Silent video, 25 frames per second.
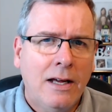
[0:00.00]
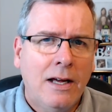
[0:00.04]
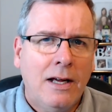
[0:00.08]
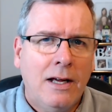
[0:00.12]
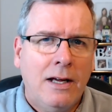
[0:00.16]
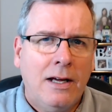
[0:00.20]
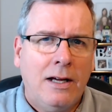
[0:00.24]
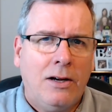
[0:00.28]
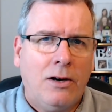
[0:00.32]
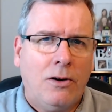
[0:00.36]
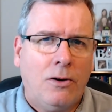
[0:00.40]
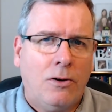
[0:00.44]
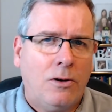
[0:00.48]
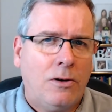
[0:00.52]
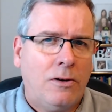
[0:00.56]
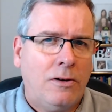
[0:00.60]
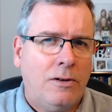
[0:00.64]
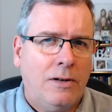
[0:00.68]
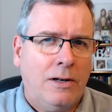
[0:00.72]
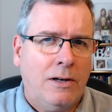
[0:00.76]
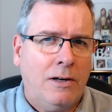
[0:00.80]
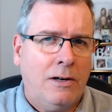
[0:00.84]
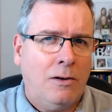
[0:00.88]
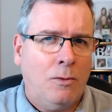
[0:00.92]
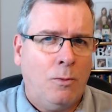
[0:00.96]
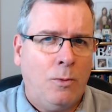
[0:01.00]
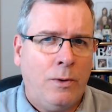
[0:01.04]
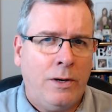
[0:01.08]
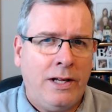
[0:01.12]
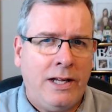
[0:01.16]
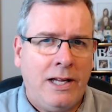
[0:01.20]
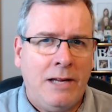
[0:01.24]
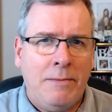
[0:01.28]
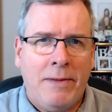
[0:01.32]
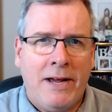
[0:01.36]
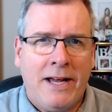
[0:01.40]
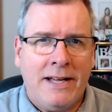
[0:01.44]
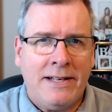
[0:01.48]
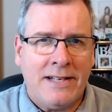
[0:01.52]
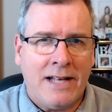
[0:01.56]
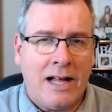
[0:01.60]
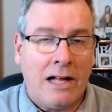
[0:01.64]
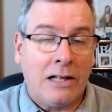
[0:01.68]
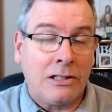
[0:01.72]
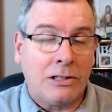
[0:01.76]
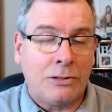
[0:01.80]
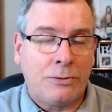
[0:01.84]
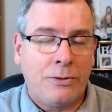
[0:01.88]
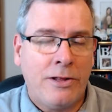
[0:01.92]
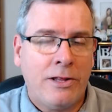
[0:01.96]
or what eBay's
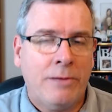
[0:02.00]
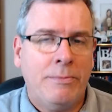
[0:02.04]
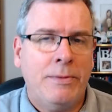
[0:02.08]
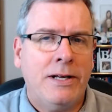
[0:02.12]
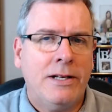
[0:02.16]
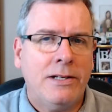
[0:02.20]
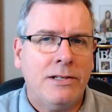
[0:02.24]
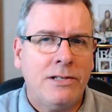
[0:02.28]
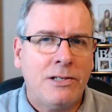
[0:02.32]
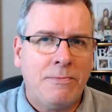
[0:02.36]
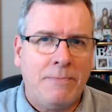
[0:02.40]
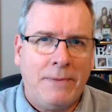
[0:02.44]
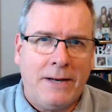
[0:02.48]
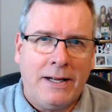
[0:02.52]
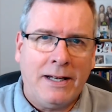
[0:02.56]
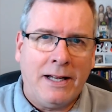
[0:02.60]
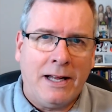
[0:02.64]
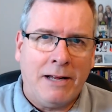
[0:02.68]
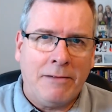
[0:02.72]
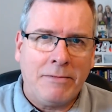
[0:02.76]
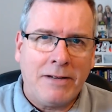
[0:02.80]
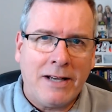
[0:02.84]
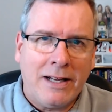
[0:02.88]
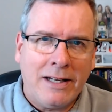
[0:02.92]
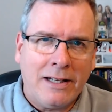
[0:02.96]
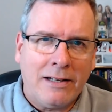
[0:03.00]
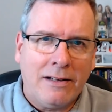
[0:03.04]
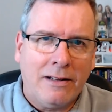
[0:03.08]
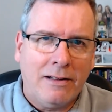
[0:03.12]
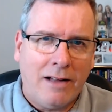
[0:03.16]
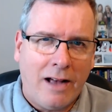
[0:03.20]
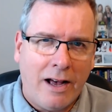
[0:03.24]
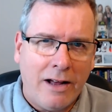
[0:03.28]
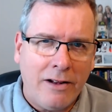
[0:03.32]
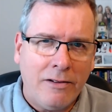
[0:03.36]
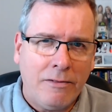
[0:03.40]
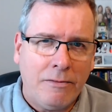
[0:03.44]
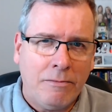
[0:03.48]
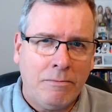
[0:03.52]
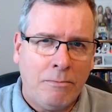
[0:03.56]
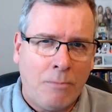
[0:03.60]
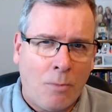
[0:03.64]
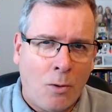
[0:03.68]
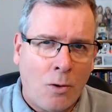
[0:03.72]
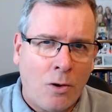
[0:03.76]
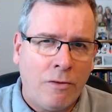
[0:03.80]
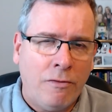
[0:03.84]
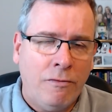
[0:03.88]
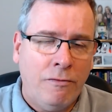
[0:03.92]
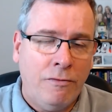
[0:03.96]
algorithm is, but I'm getting a lot of
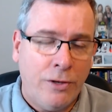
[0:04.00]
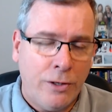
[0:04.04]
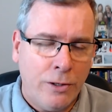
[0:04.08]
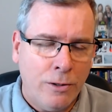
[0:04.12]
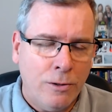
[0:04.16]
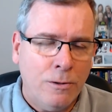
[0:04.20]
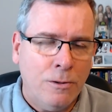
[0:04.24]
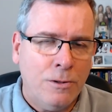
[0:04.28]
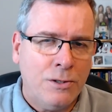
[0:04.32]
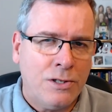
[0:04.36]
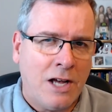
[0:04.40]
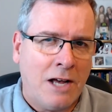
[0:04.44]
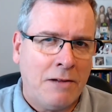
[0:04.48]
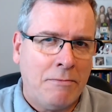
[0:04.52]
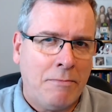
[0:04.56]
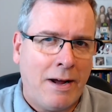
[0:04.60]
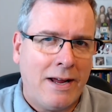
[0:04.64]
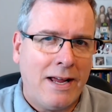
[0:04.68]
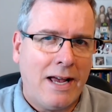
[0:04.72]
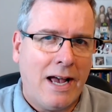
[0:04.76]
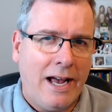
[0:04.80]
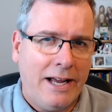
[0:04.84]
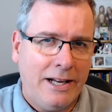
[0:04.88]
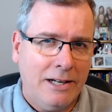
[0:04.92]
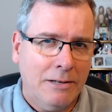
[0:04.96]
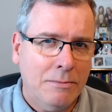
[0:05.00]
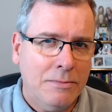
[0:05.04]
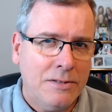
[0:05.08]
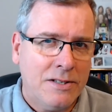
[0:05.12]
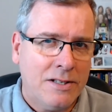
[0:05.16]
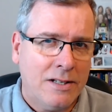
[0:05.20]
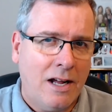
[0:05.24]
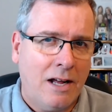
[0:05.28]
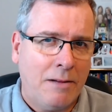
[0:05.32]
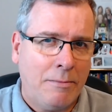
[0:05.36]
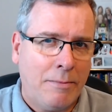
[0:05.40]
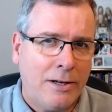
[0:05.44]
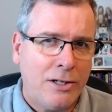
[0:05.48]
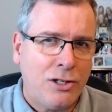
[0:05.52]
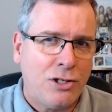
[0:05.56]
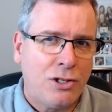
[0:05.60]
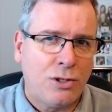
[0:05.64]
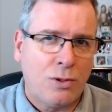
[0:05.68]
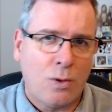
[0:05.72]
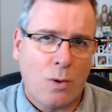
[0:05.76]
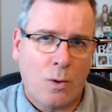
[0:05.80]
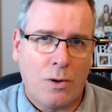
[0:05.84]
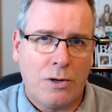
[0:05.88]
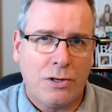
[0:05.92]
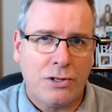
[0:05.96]
more views on my items and on my store.